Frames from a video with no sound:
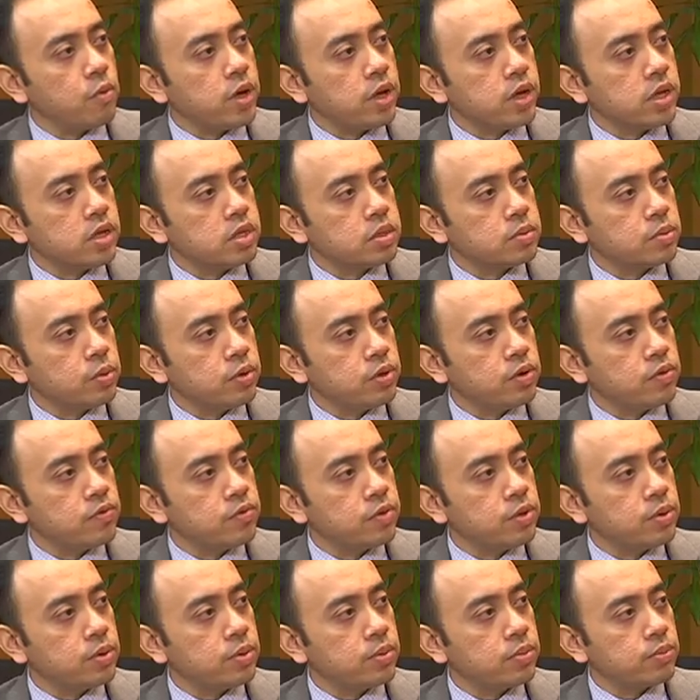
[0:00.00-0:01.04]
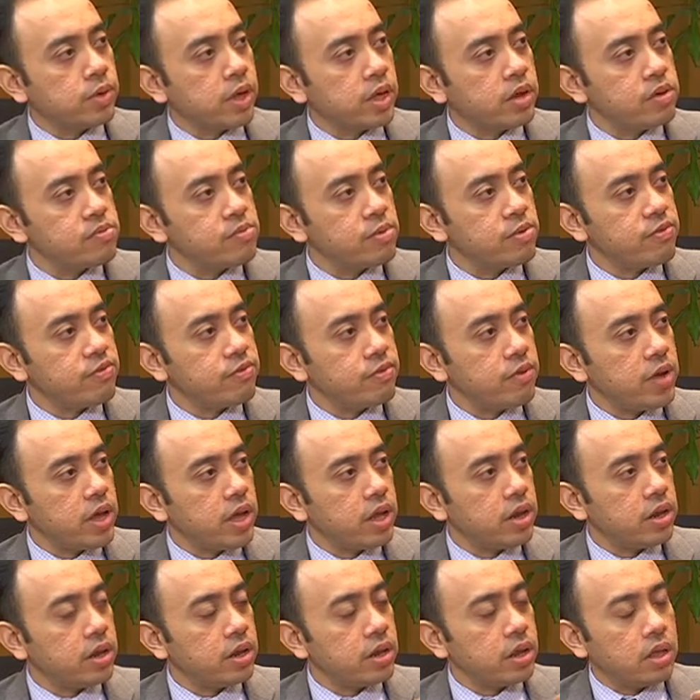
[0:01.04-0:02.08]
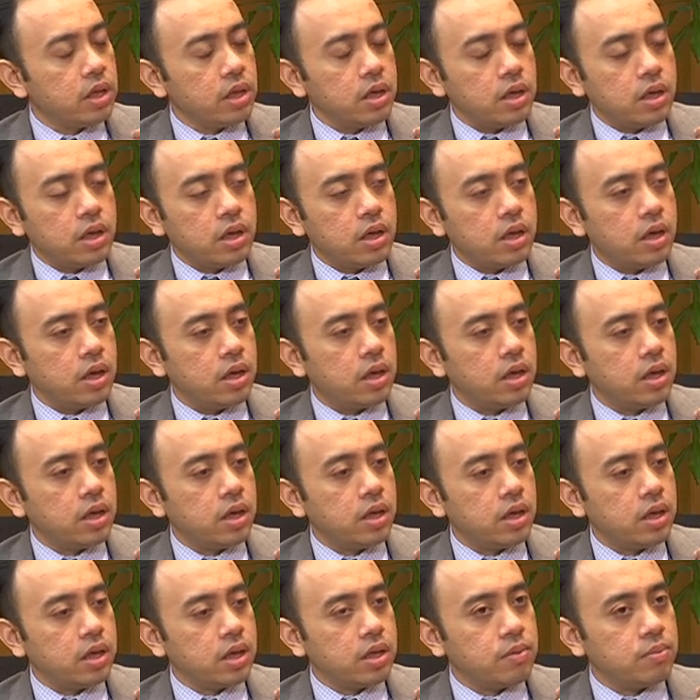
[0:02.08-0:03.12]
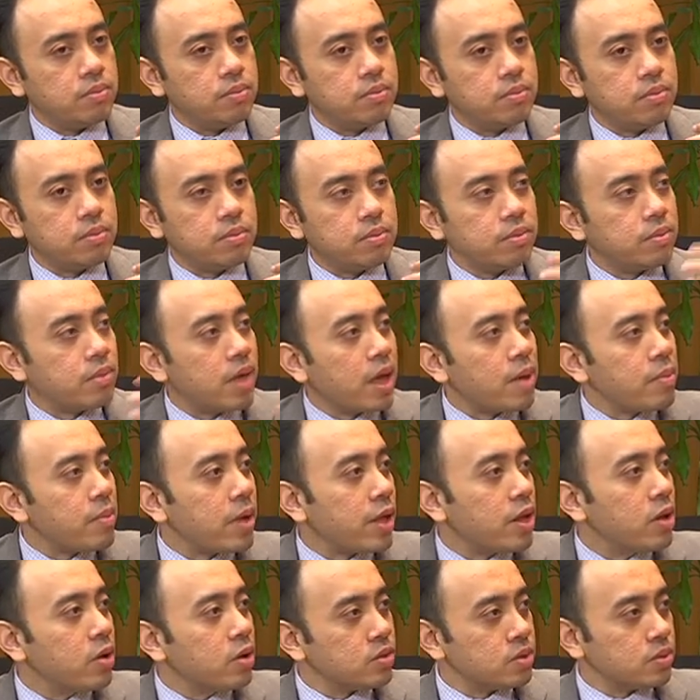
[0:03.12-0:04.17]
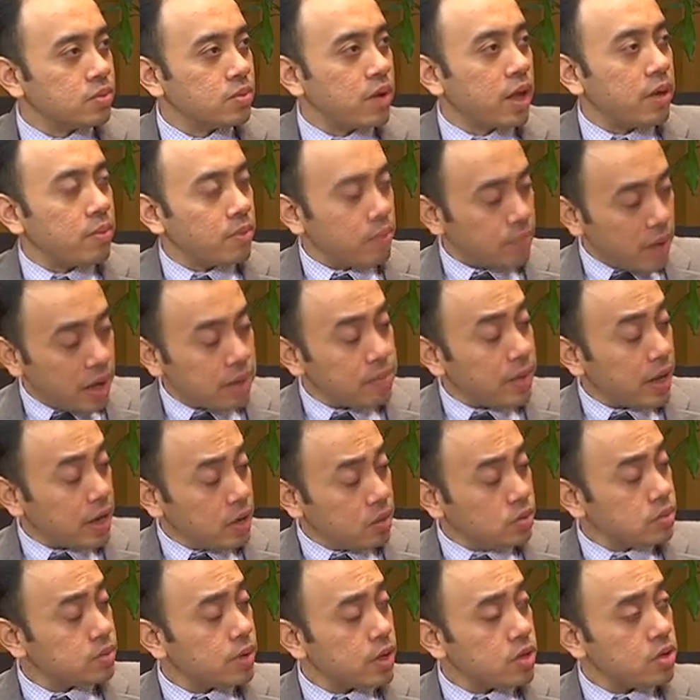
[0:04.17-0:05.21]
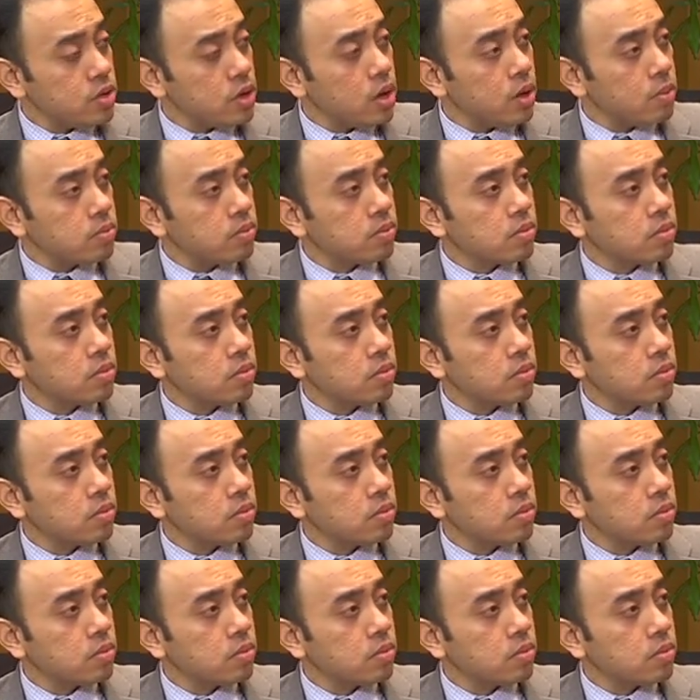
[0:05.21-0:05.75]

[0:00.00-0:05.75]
workers' point of view, I'm kind of afraid I might lose my job.